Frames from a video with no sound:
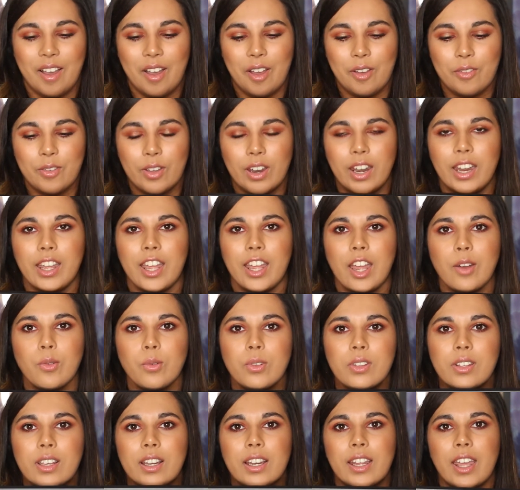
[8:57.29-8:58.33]
I feel like
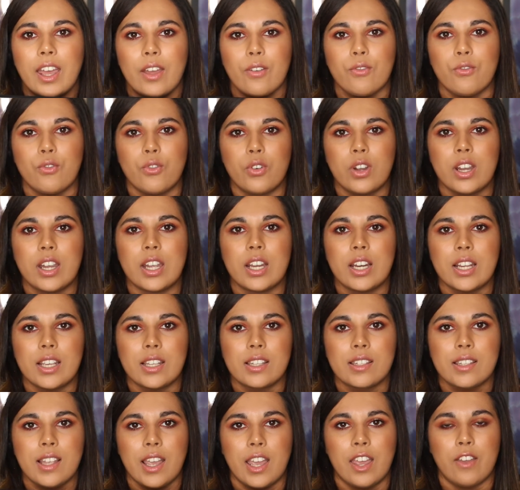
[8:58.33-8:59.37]
everyone's going to get really
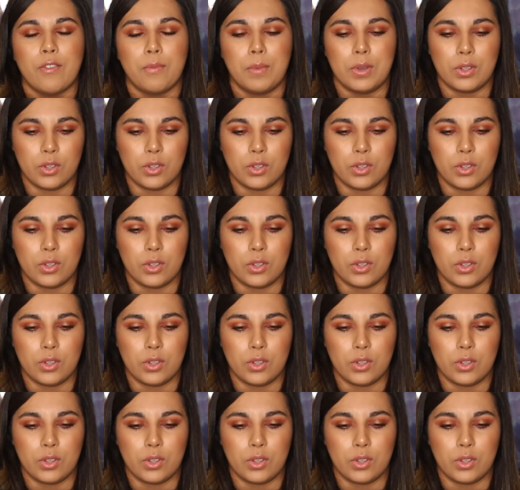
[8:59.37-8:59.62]
sick of